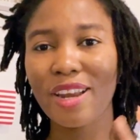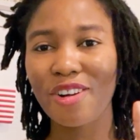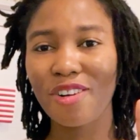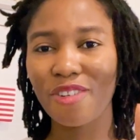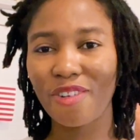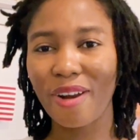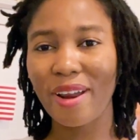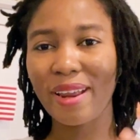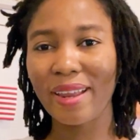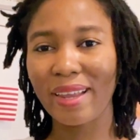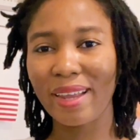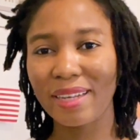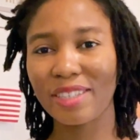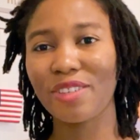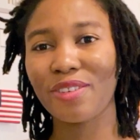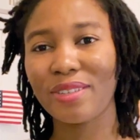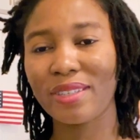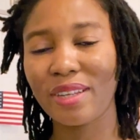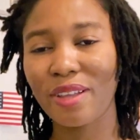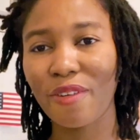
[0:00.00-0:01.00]
Try and get
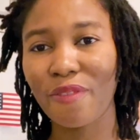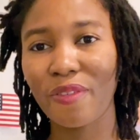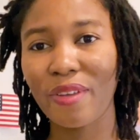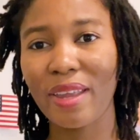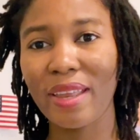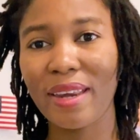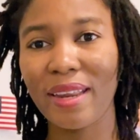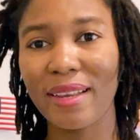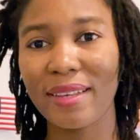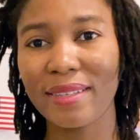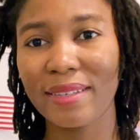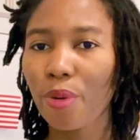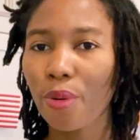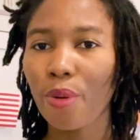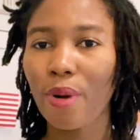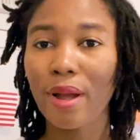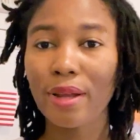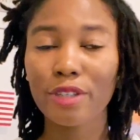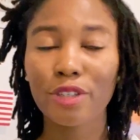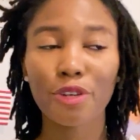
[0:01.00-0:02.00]
yourself in it.
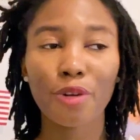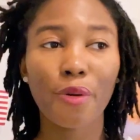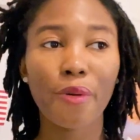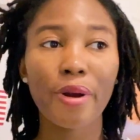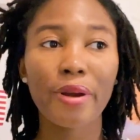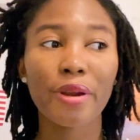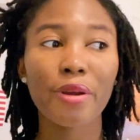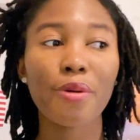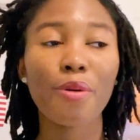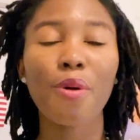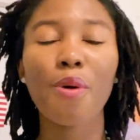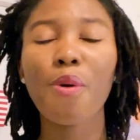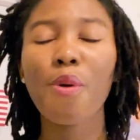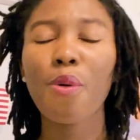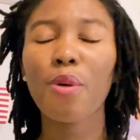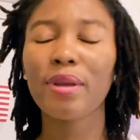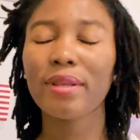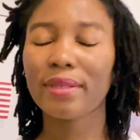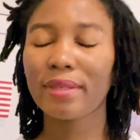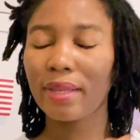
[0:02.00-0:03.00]
So as you already know,
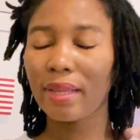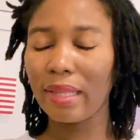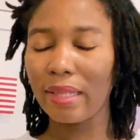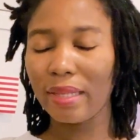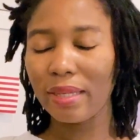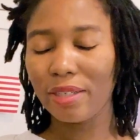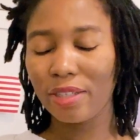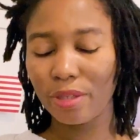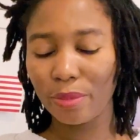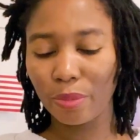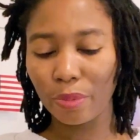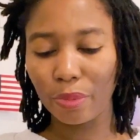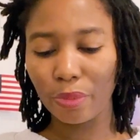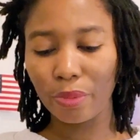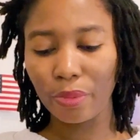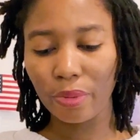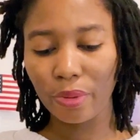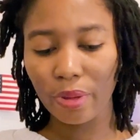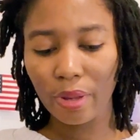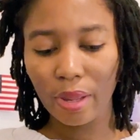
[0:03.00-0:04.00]
who is eligible?